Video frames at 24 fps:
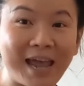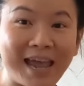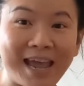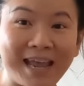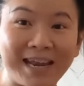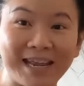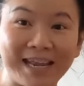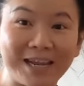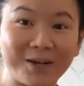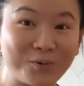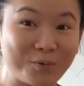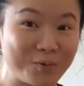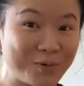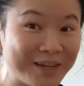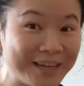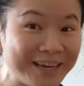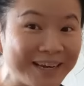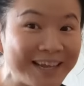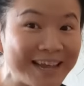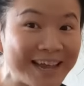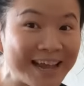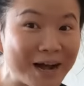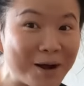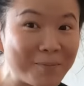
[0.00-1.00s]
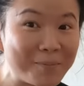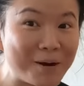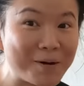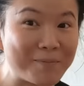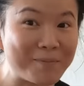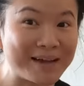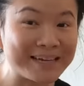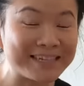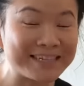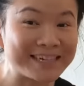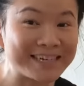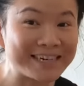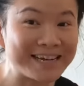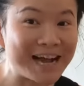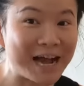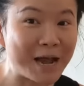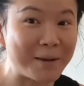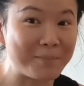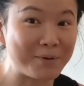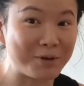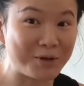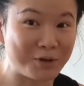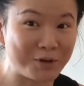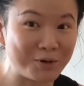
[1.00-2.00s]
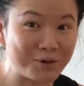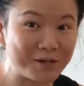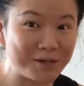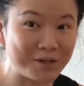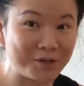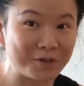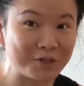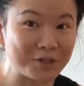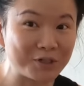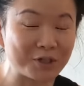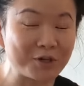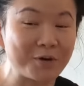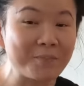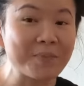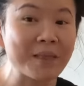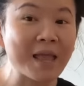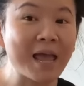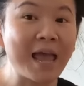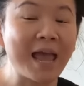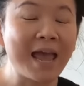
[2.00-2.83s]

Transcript: And it really help out my channel. I'm new in YouTube,